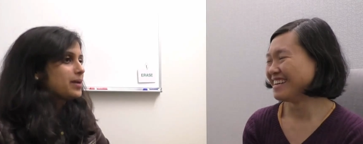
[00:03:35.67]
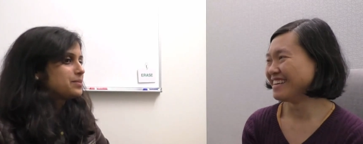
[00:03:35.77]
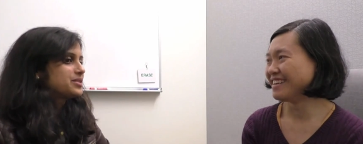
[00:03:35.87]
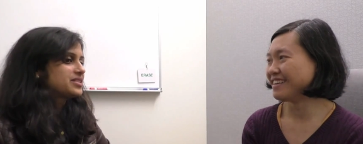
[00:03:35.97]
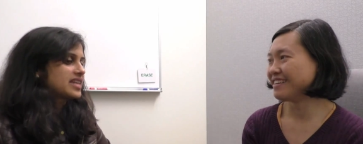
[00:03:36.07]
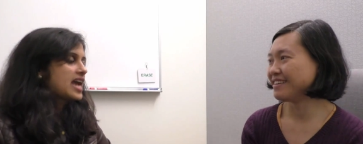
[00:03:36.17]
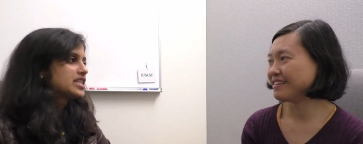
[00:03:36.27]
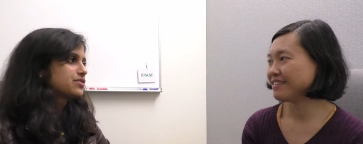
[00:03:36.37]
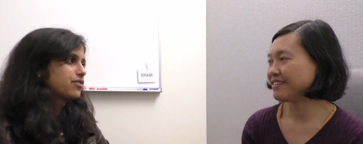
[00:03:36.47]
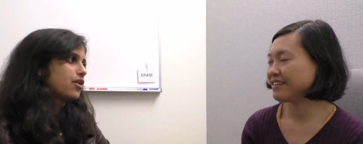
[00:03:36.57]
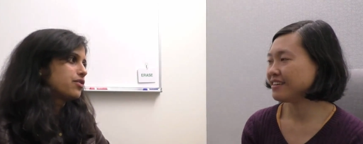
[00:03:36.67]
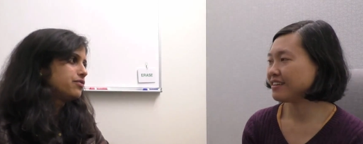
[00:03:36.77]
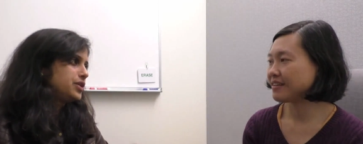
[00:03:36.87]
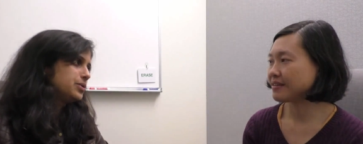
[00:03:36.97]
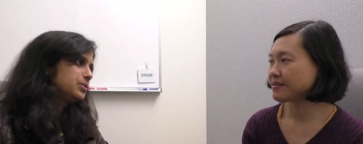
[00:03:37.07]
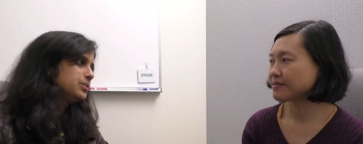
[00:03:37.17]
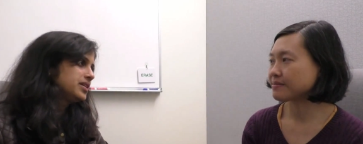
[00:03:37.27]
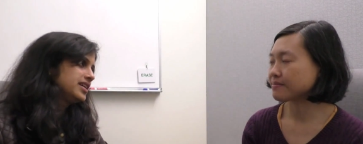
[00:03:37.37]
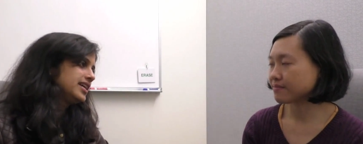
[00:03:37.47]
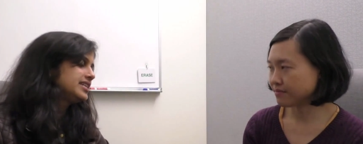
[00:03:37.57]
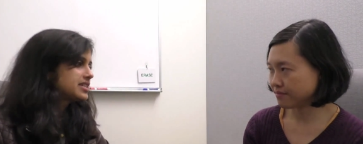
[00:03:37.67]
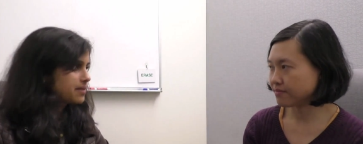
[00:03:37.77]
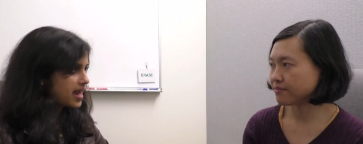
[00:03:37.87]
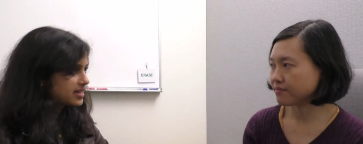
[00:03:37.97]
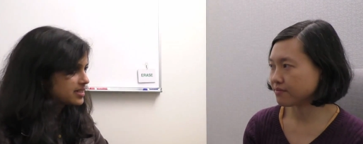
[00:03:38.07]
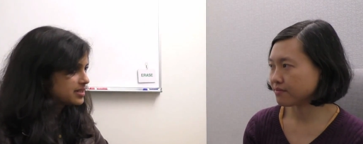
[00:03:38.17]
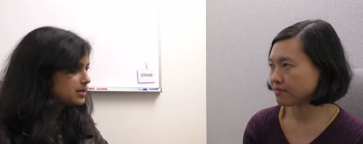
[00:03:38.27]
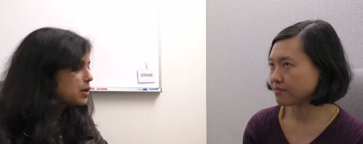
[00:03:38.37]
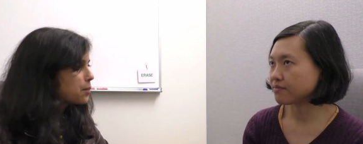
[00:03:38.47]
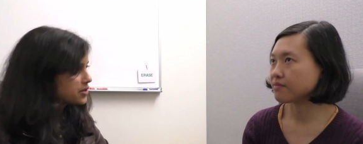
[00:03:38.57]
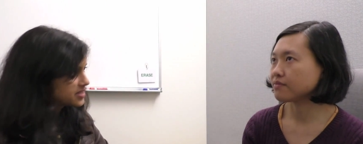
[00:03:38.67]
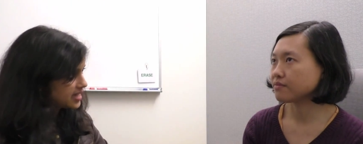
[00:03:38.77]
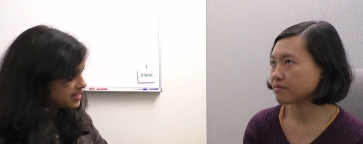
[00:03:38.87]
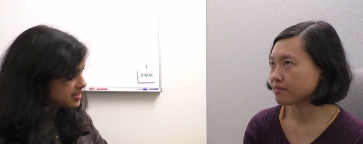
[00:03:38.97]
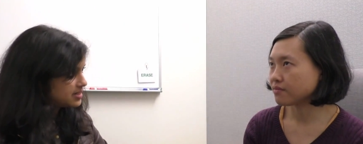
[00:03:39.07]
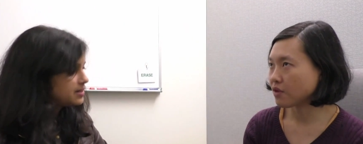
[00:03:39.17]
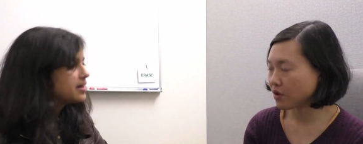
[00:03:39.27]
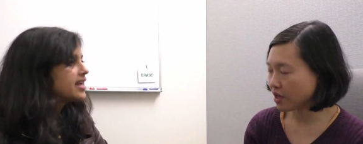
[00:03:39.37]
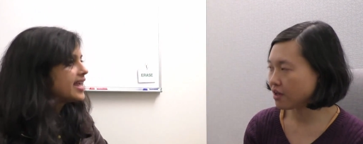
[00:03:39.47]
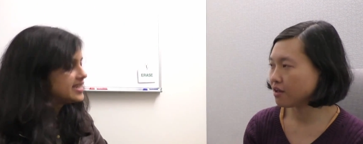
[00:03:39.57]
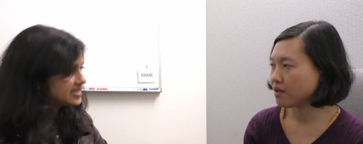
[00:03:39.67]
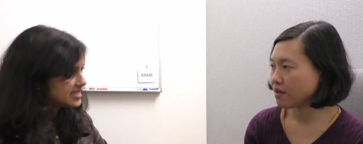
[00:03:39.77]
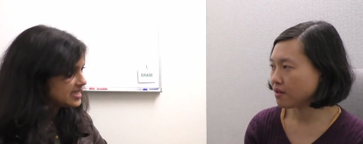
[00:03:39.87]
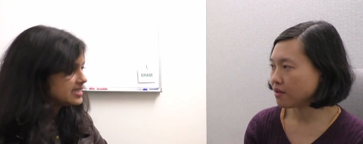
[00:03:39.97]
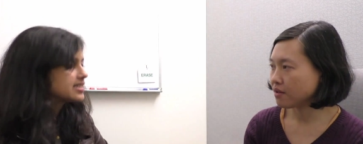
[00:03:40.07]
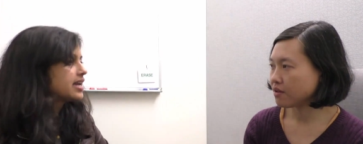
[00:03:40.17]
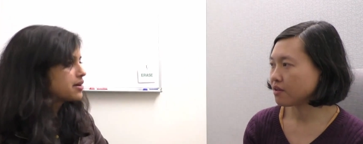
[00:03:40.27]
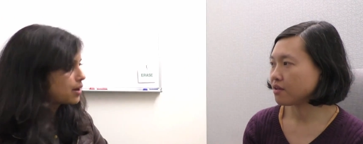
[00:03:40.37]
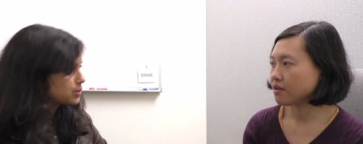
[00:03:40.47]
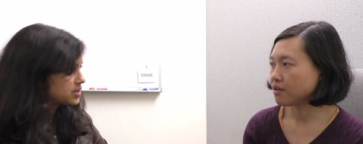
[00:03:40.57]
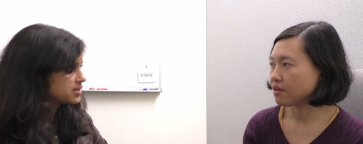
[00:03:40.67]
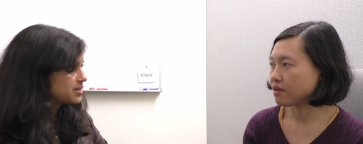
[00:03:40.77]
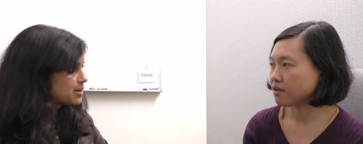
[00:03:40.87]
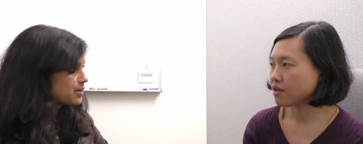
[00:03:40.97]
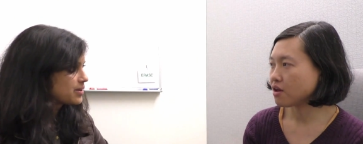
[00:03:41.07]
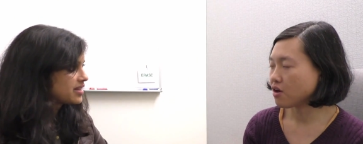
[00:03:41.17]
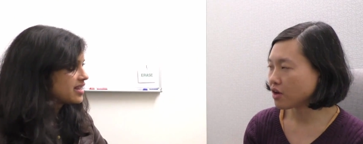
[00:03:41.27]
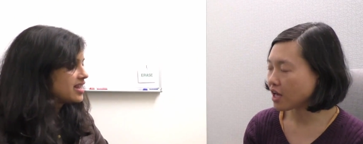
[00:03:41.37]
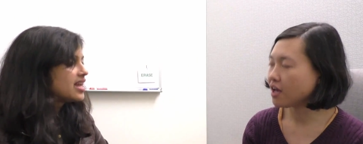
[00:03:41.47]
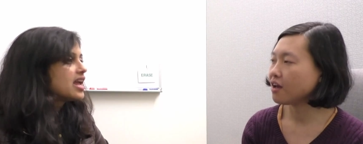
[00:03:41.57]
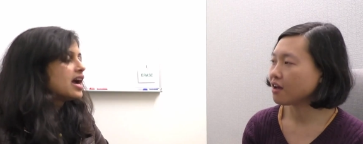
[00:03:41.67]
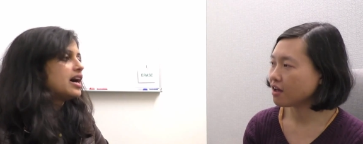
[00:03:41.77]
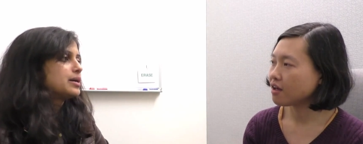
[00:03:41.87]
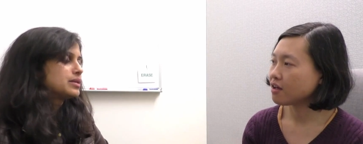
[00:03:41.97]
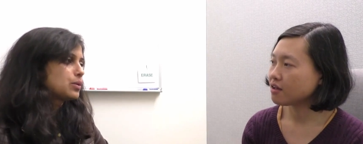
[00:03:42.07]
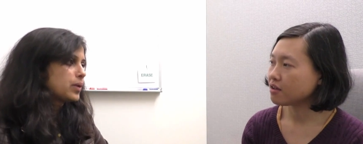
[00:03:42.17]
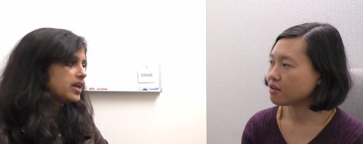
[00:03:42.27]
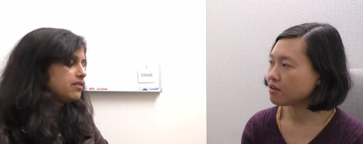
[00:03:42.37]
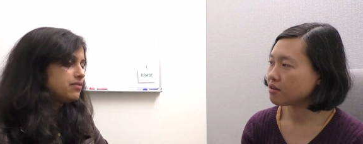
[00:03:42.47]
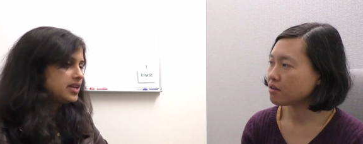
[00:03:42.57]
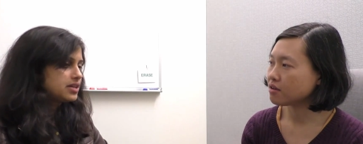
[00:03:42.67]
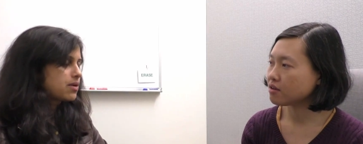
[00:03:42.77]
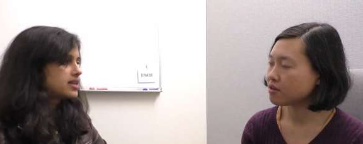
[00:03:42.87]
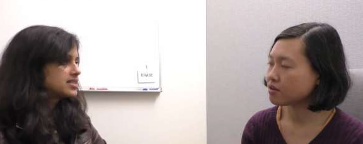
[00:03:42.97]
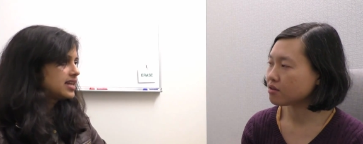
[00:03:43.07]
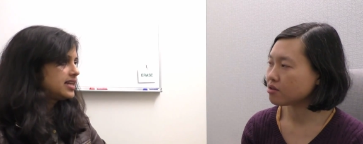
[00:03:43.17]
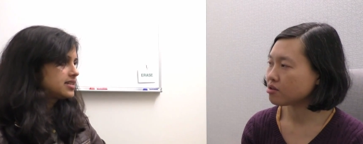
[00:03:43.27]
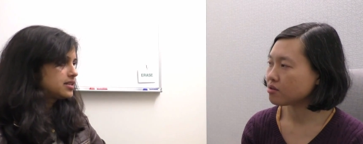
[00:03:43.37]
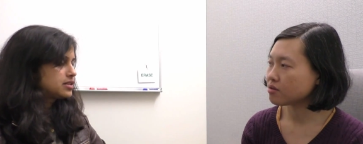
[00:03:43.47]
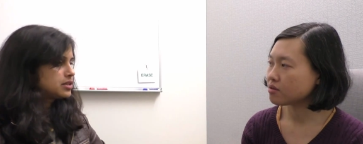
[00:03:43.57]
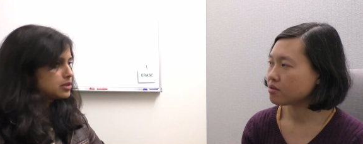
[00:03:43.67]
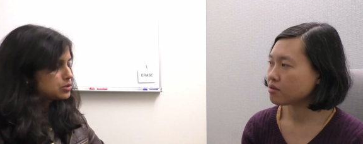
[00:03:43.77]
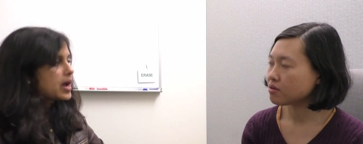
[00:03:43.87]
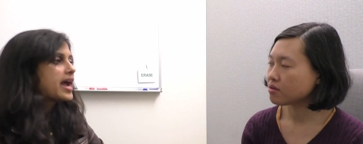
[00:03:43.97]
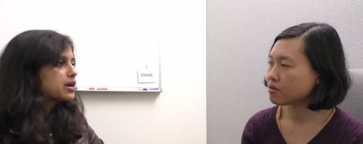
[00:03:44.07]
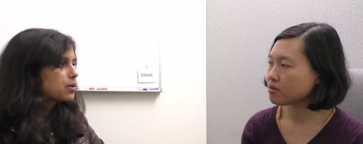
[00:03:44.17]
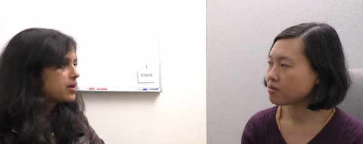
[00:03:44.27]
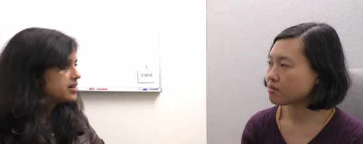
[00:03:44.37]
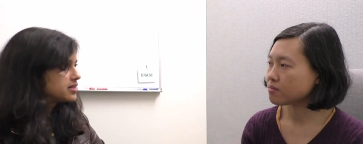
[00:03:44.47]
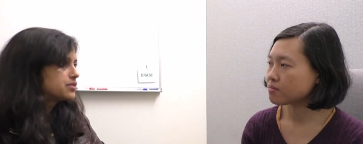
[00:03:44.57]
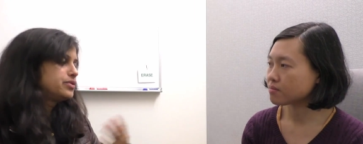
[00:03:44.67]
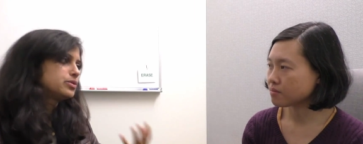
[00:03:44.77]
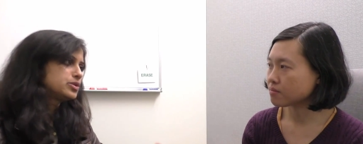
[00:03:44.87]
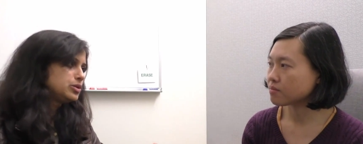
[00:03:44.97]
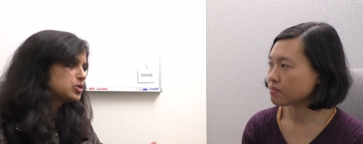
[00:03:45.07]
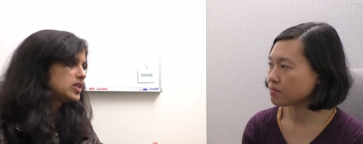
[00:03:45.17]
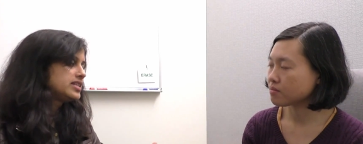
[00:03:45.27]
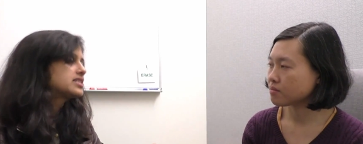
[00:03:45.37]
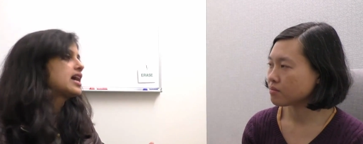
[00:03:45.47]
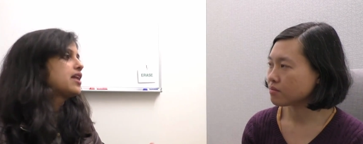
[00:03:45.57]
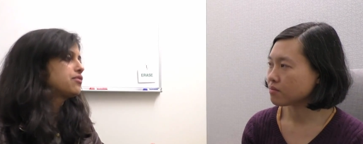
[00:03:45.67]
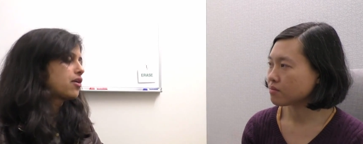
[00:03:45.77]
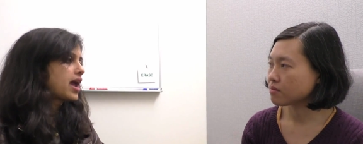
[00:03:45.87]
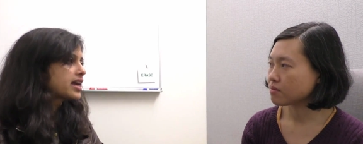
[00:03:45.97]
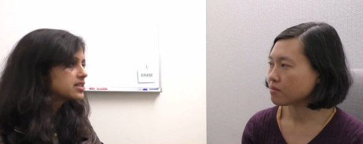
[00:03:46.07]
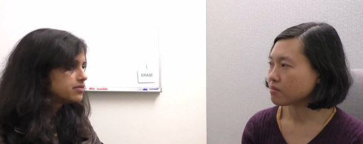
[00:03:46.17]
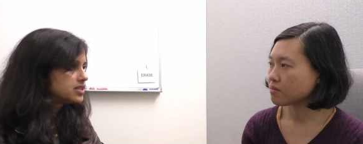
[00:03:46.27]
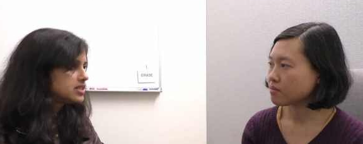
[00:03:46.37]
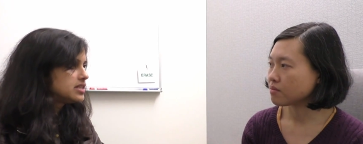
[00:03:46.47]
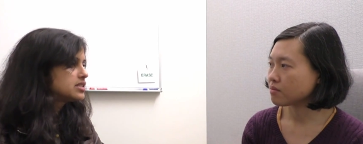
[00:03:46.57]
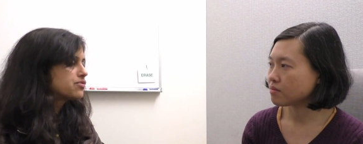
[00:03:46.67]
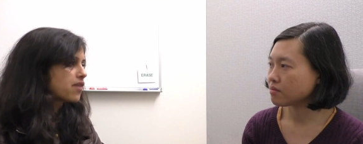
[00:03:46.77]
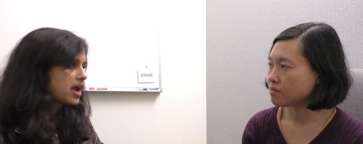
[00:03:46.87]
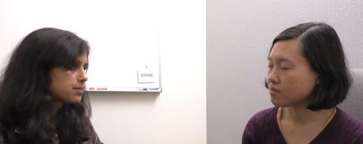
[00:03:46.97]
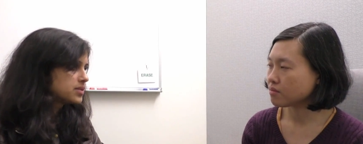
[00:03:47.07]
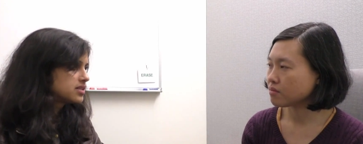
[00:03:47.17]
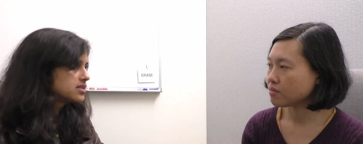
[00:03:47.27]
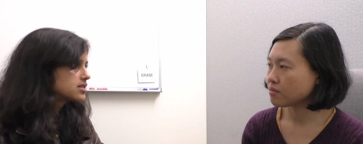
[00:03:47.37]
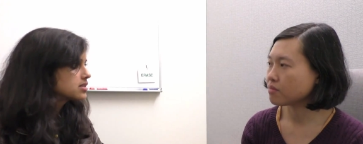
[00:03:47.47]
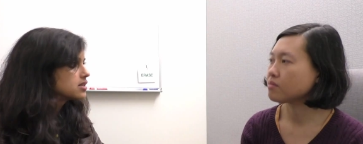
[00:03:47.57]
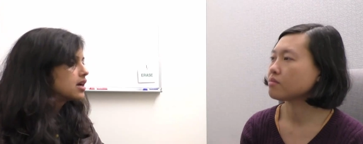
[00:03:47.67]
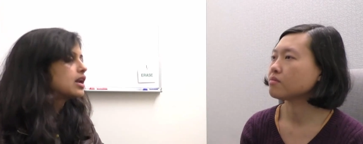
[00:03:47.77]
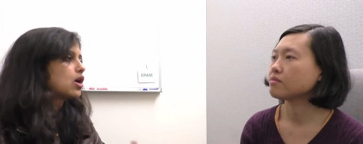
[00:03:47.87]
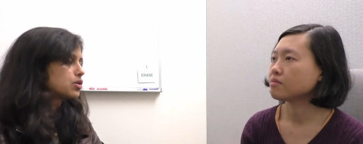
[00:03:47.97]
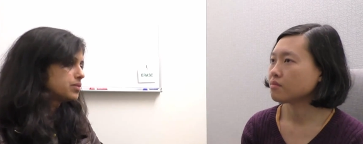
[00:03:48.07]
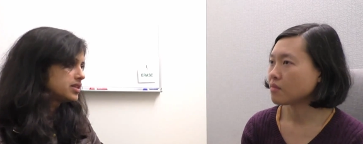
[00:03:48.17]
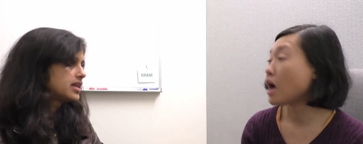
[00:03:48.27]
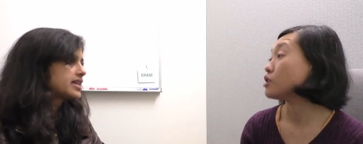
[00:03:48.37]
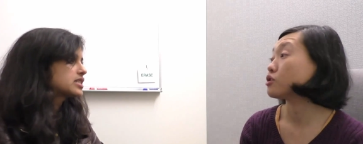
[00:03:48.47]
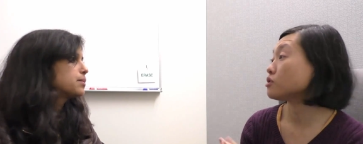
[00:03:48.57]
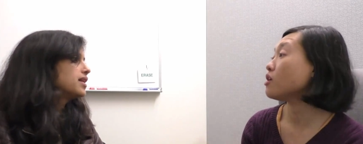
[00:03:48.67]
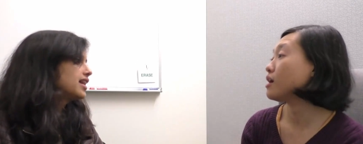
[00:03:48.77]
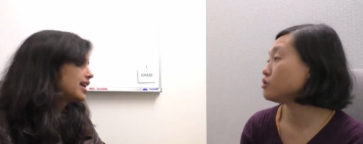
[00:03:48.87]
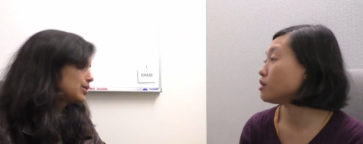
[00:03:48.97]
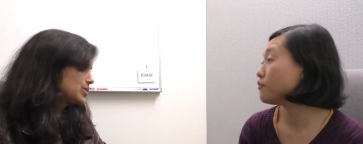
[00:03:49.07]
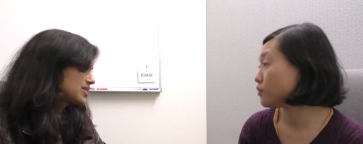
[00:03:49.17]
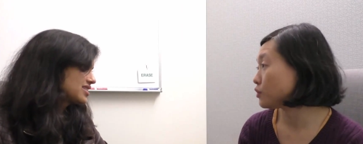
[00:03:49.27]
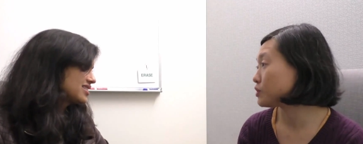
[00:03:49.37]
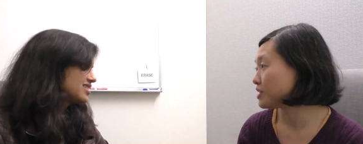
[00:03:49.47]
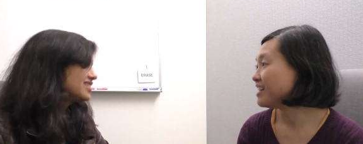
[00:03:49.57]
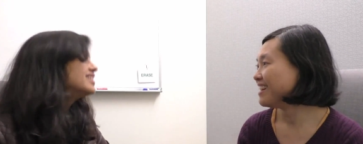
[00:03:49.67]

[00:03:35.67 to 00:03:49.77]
Speaker 1: Viper stands for view, interactor, presenter, okay. entities, and router. Okay. Uh, the way we translate it to Android is views usually stand for activities, fragments, along with ah, so not Android views.